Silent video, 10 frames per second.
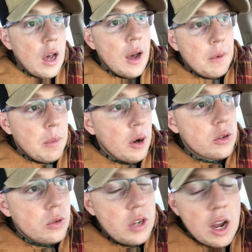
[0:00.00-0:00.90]

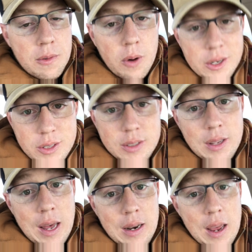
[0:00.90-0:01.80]
commercial soft washes,
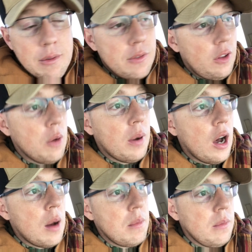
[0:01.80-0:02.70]
that Everflow
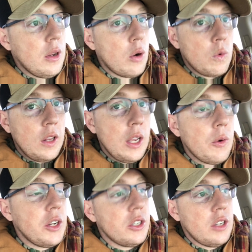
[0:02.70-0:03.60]
pump really
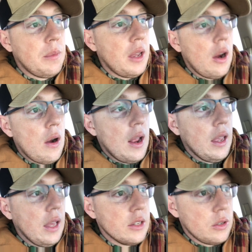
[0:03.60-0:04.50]
reaches up there
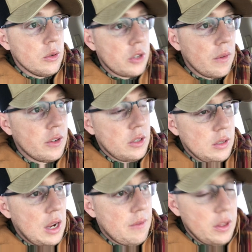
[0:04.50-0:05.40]
and gets those
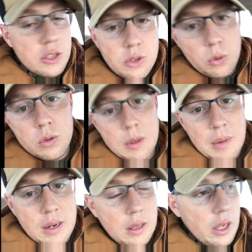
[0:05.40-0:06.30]
surfaces, like for these schools I'm
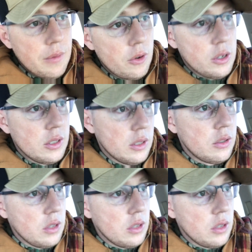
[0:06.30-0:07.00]
about to clean, for instance.